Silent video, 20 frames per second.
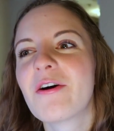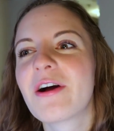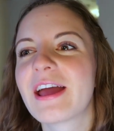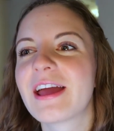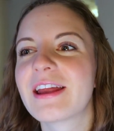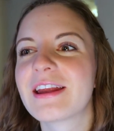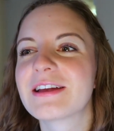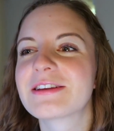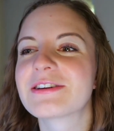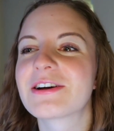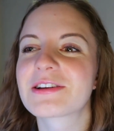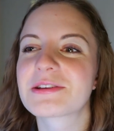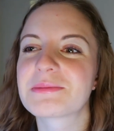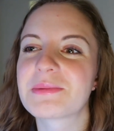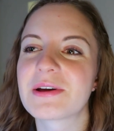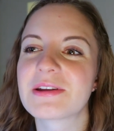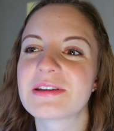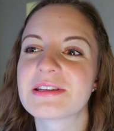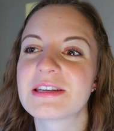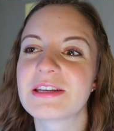And I talked
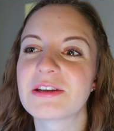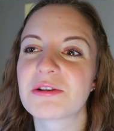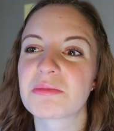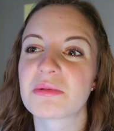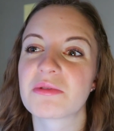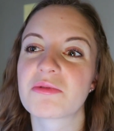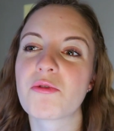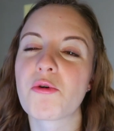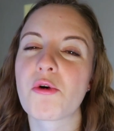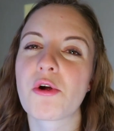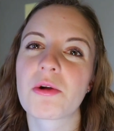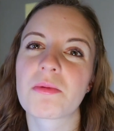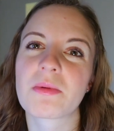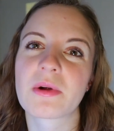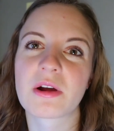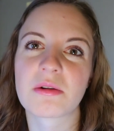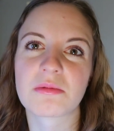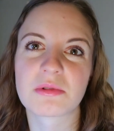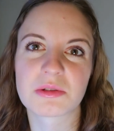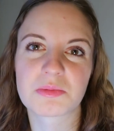about it the year before
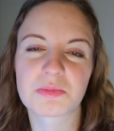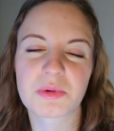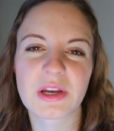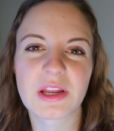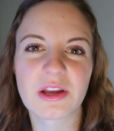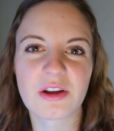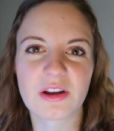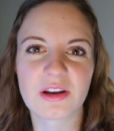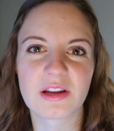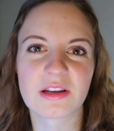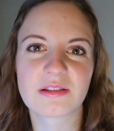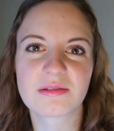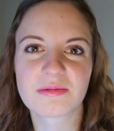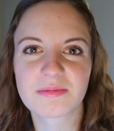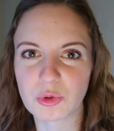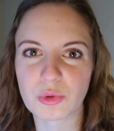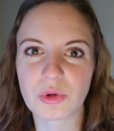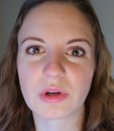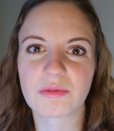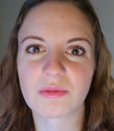where I was pretty good at
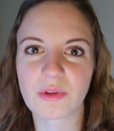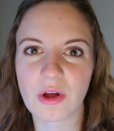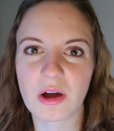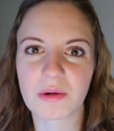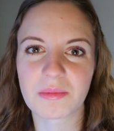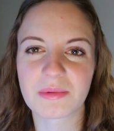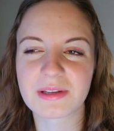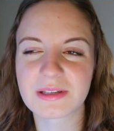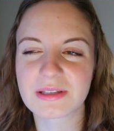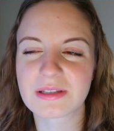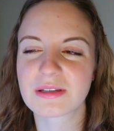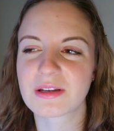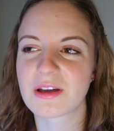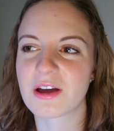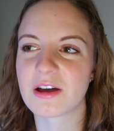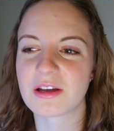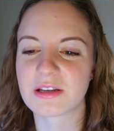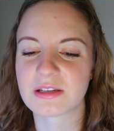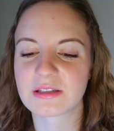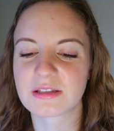doing Vlogmas
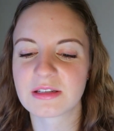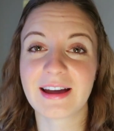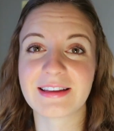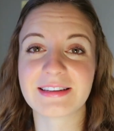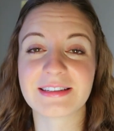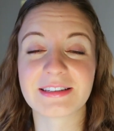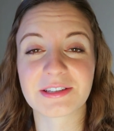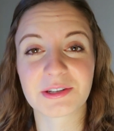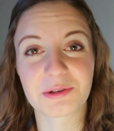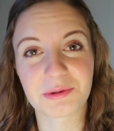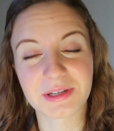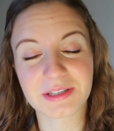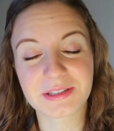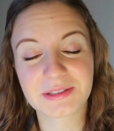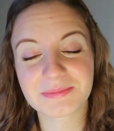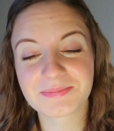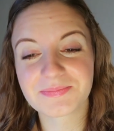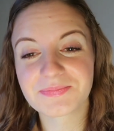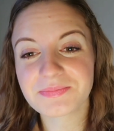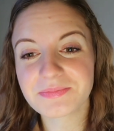because I didn't
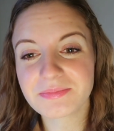quit.